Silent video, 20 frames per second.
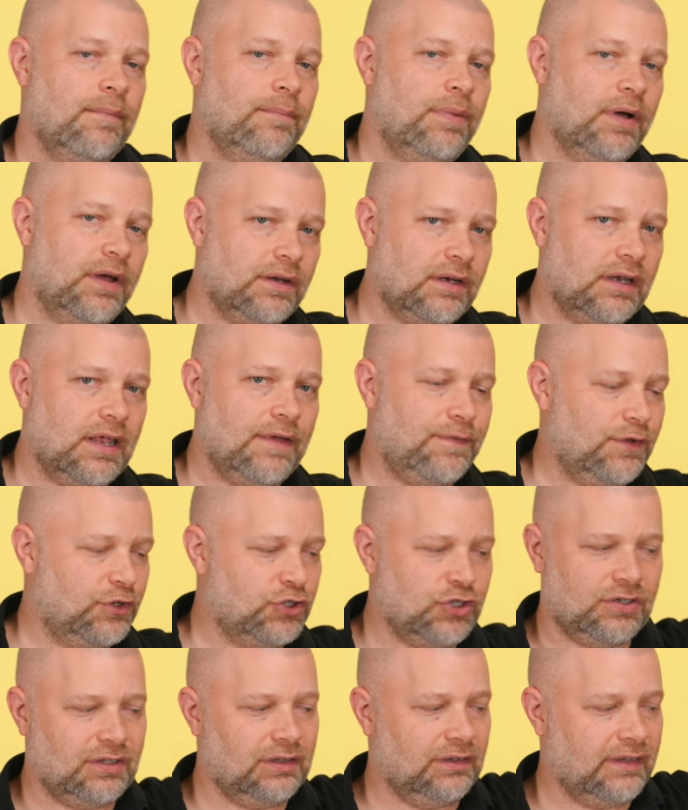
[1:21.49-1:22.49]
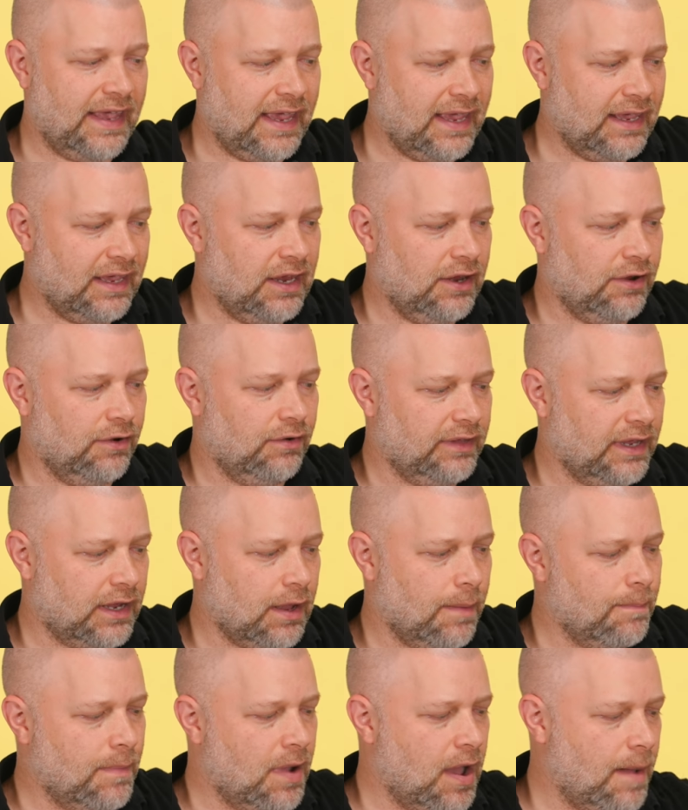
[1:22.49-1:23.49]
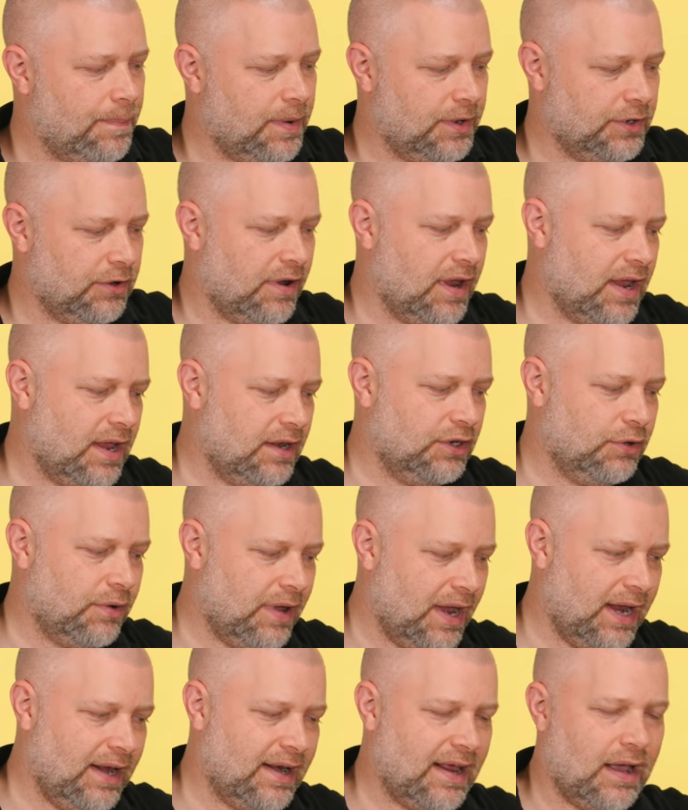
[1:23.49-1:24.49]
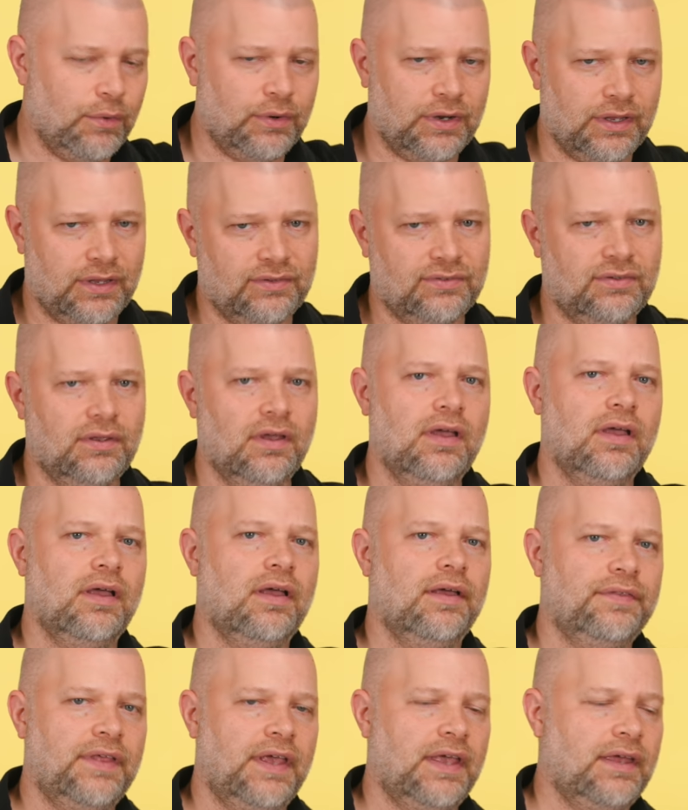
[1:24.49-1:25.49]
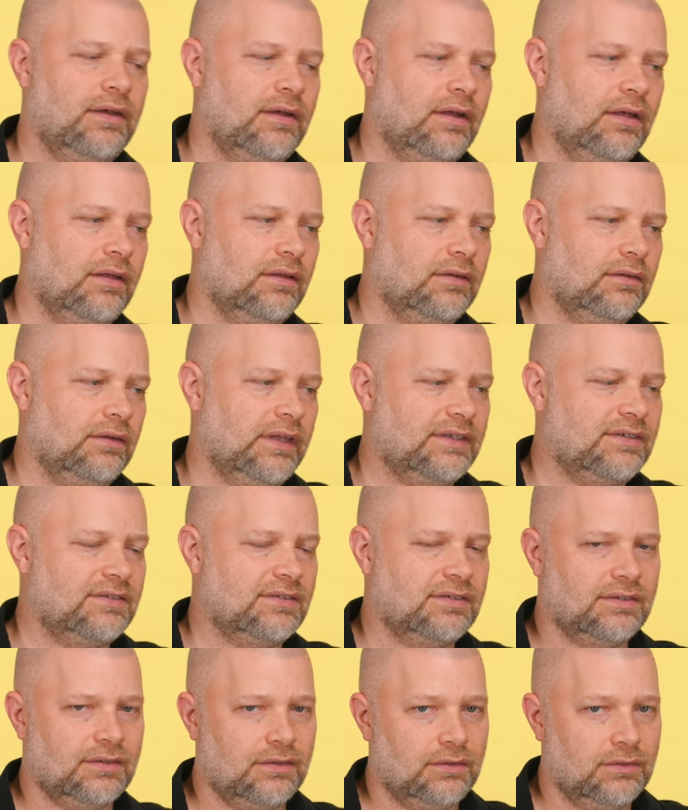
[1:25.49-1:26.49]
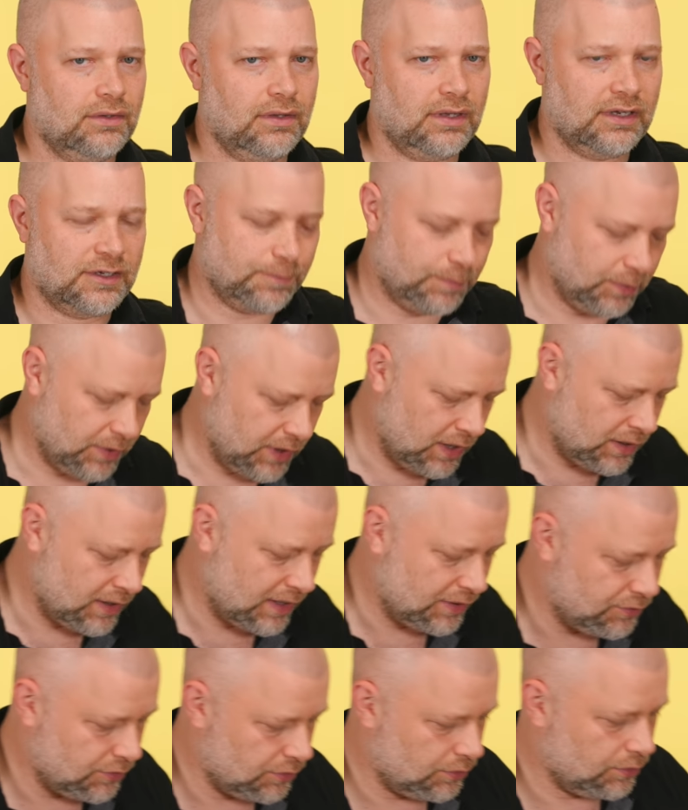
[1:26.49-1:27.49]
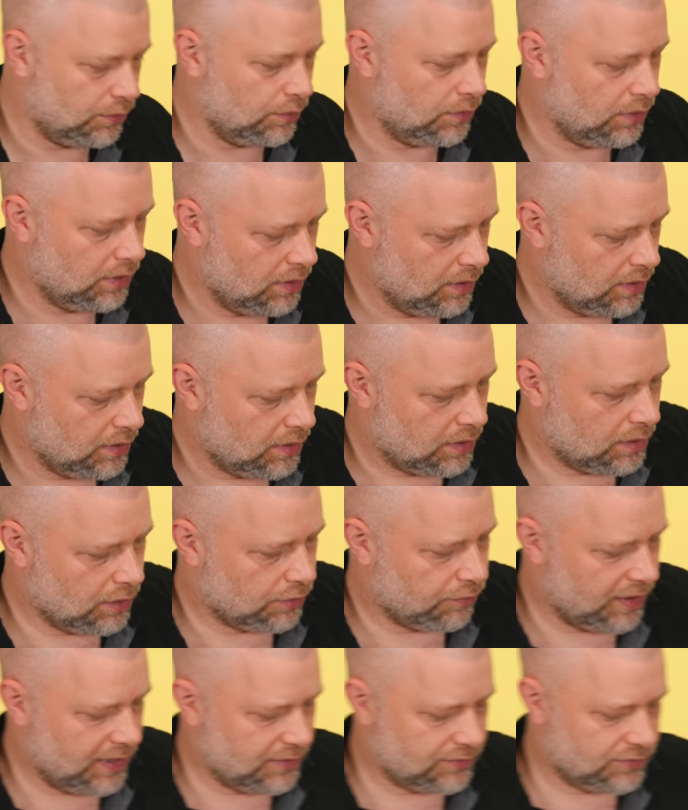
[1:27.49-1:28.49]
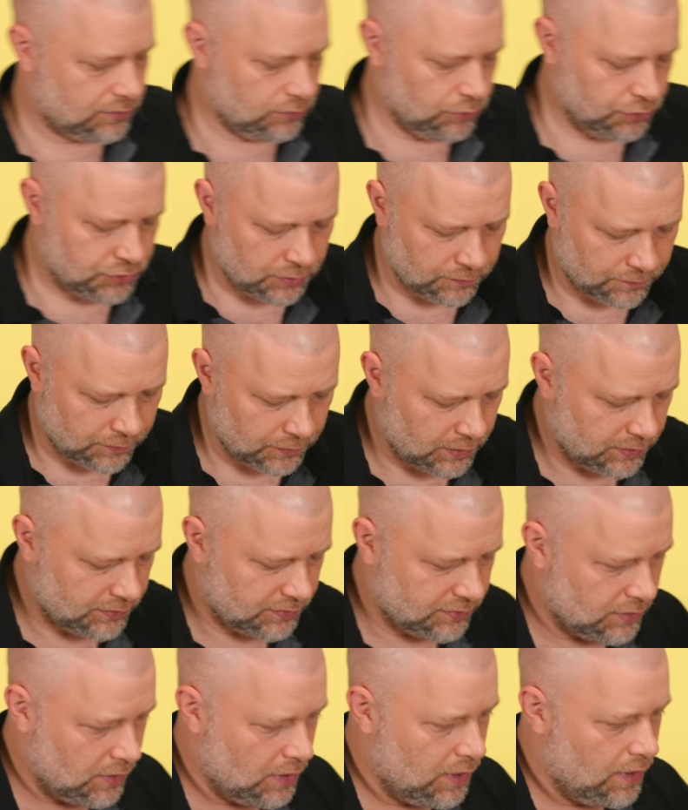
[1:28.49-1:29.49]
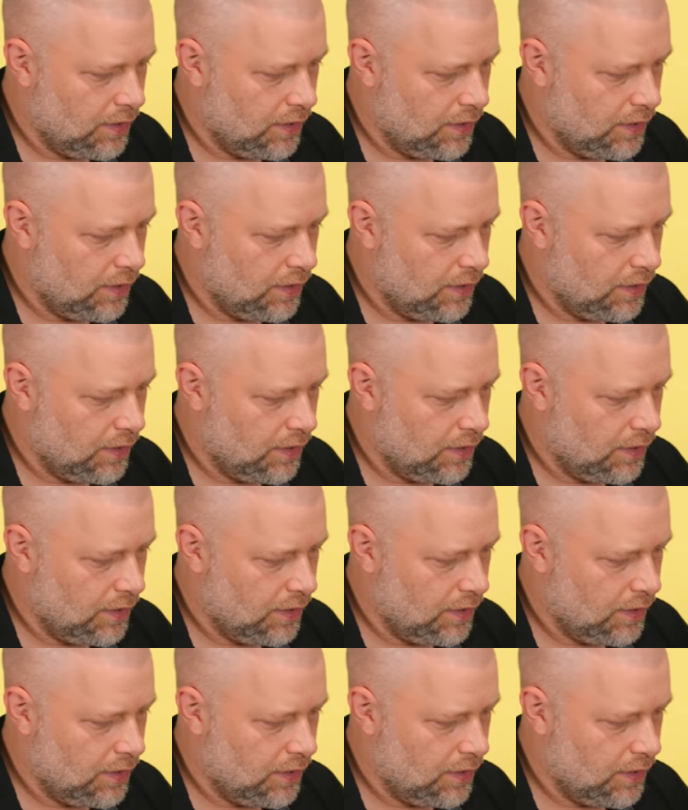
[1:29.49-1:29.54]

But if it's just laying here like a mop on your head, you hate how it is, then let's explain and do a great solution for this.